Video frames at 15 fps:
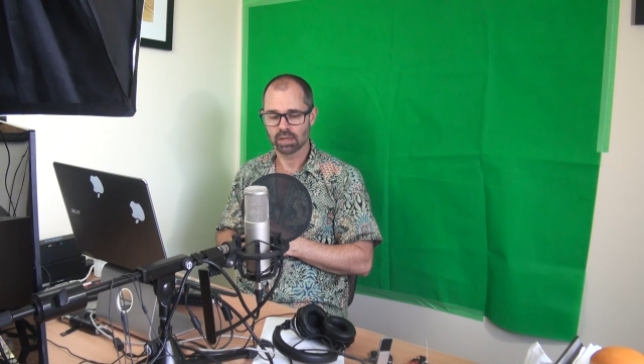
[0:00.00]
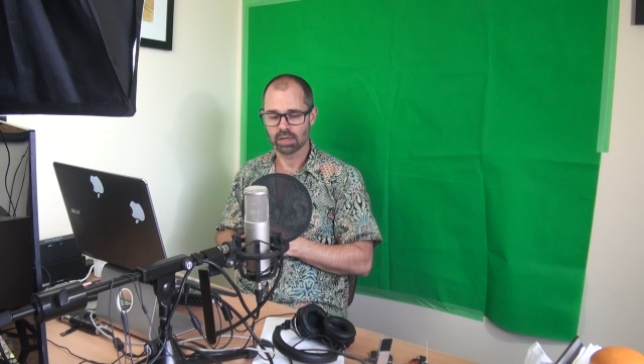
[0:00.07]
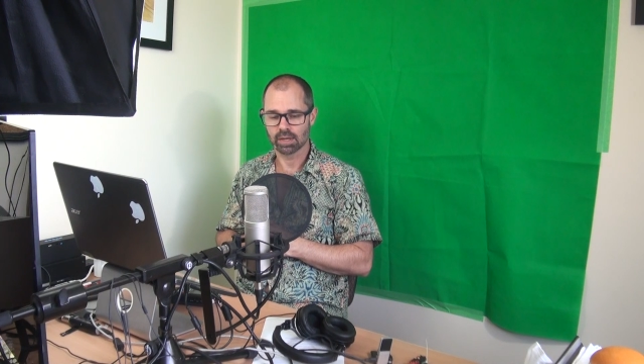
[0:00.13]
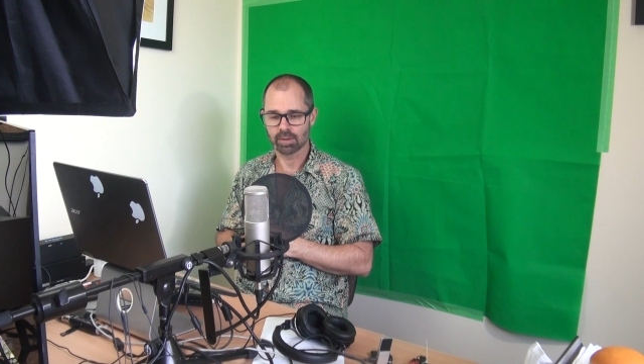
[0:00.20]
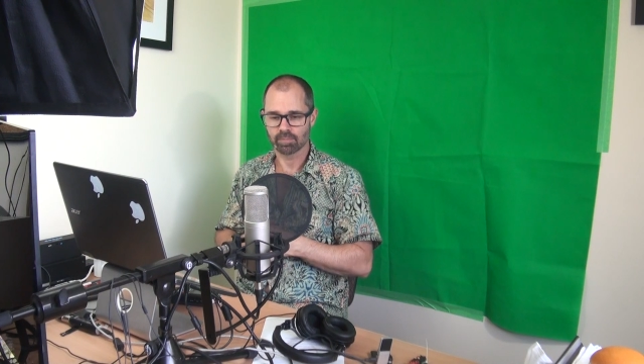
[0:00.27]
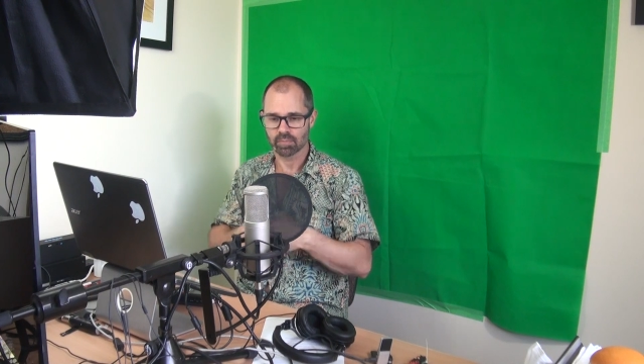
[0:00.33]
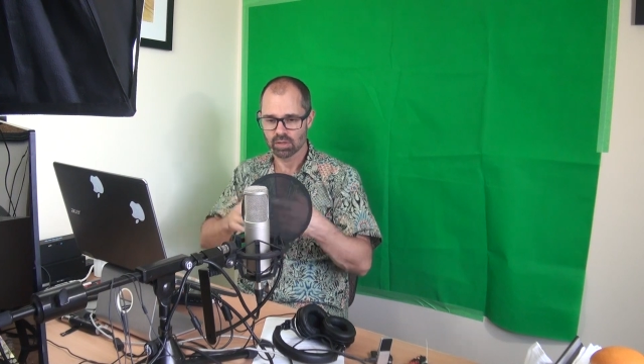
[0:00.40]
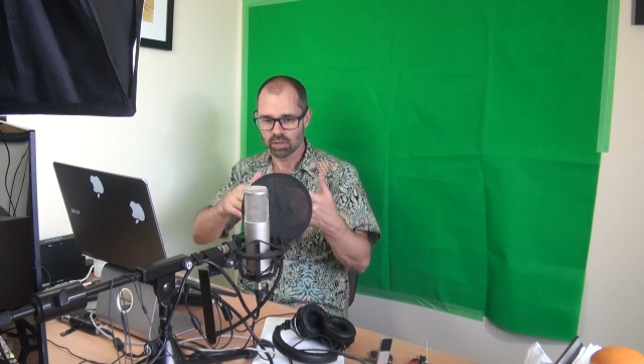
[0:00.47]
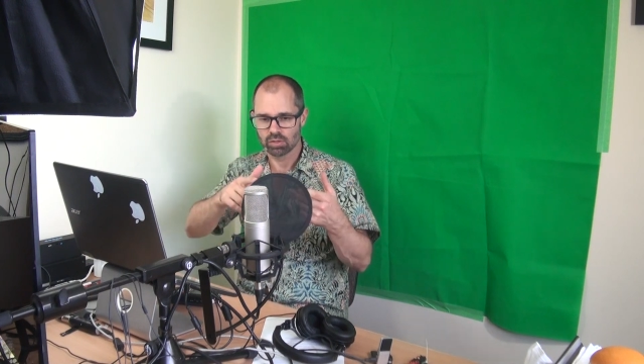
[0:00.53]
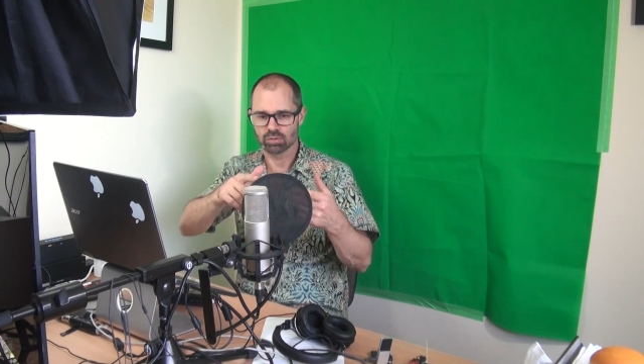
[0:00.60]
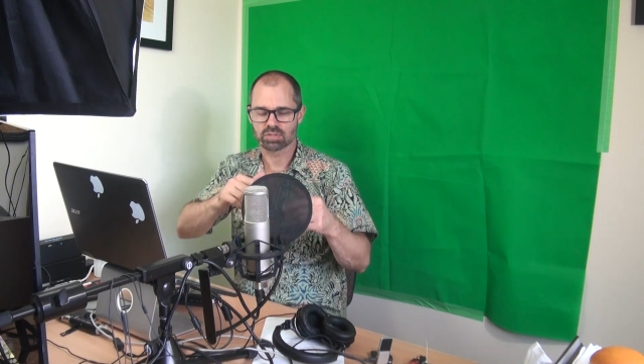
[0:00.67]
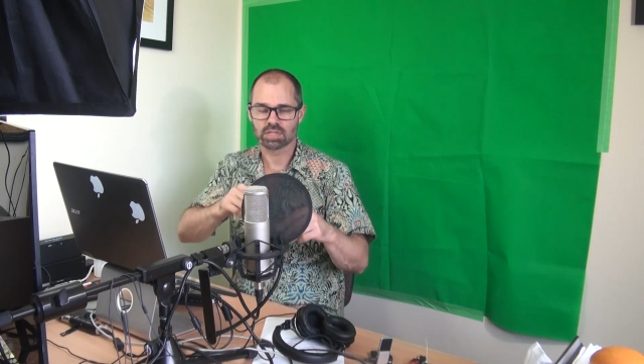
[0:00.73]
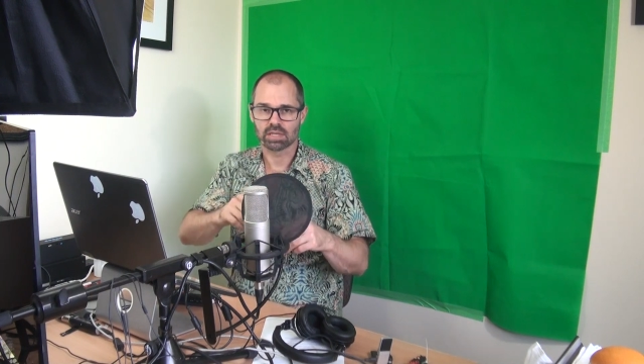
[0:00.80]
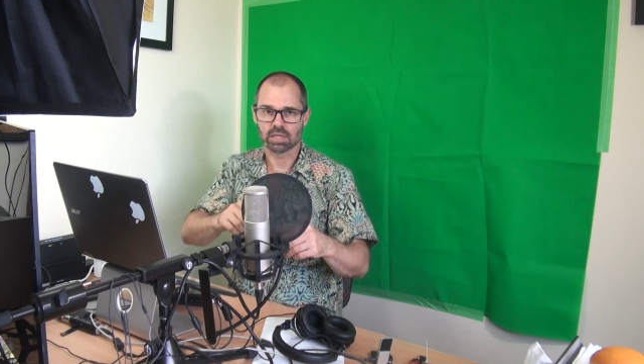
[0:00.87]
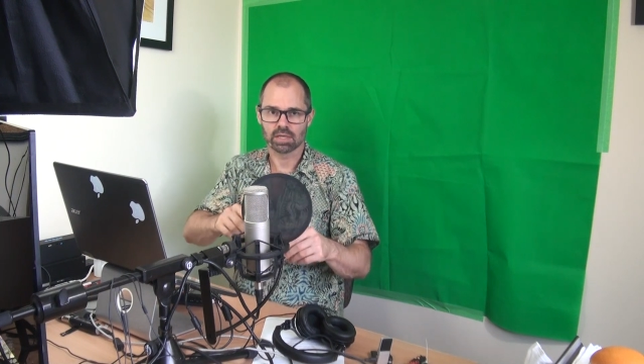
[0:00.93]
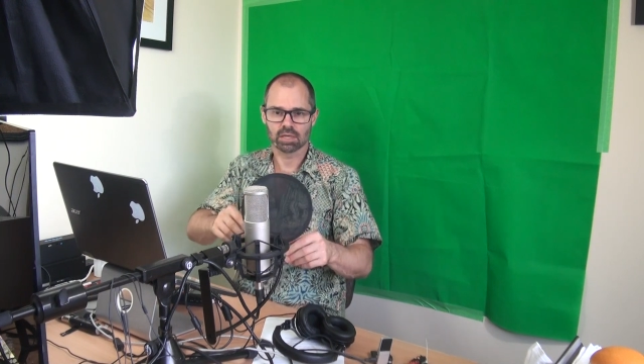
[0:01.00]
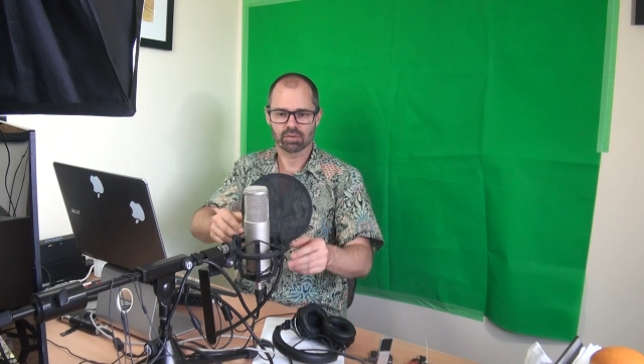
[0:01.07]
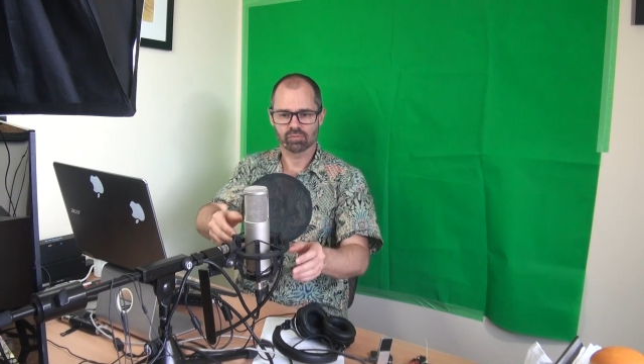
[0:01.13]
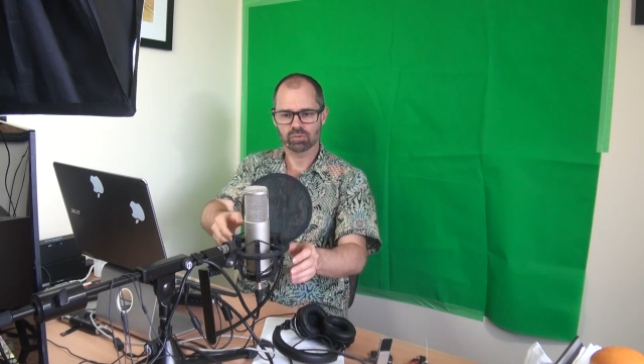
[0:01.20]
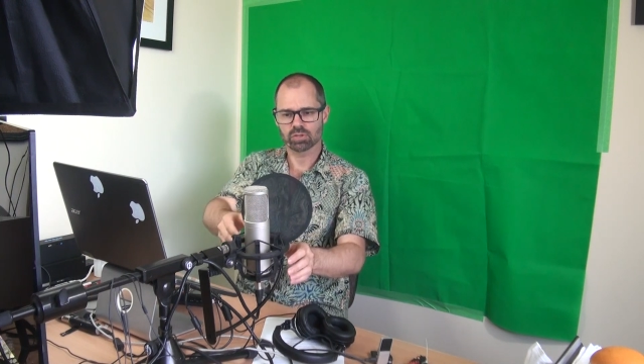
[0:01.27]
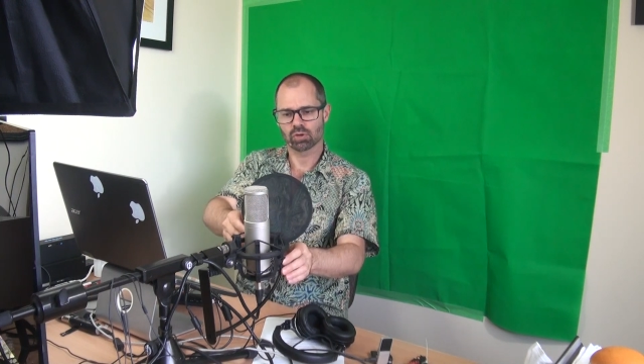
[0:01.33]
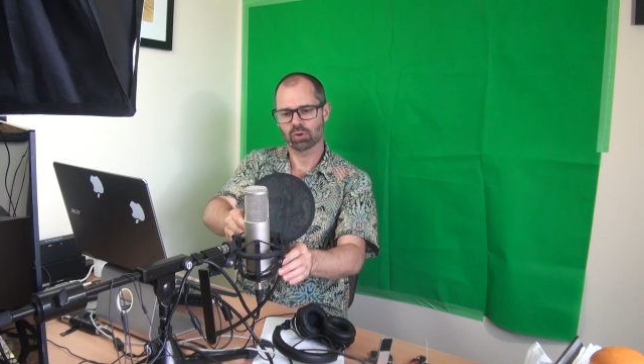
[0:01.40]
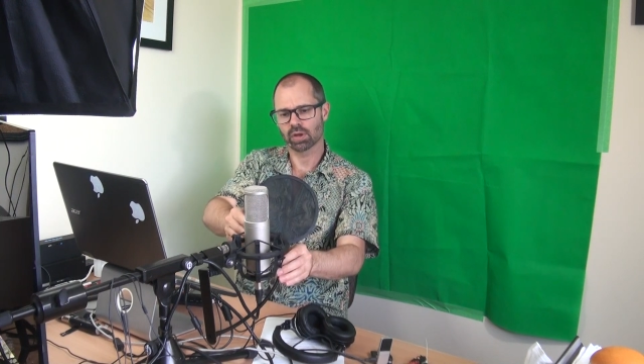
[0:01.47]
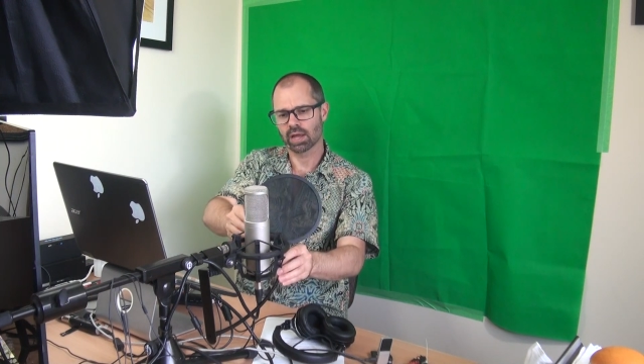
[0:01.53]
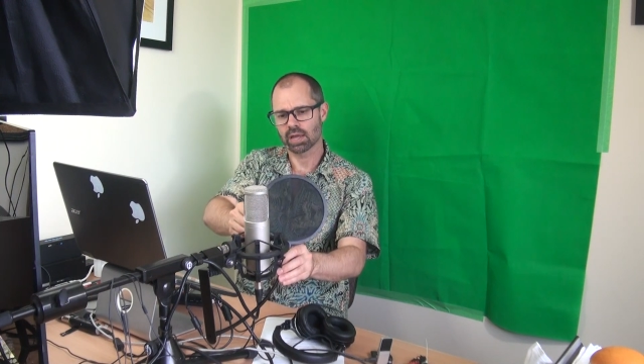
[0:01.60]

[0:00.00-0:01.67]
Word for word: Um, you'll see here I've also got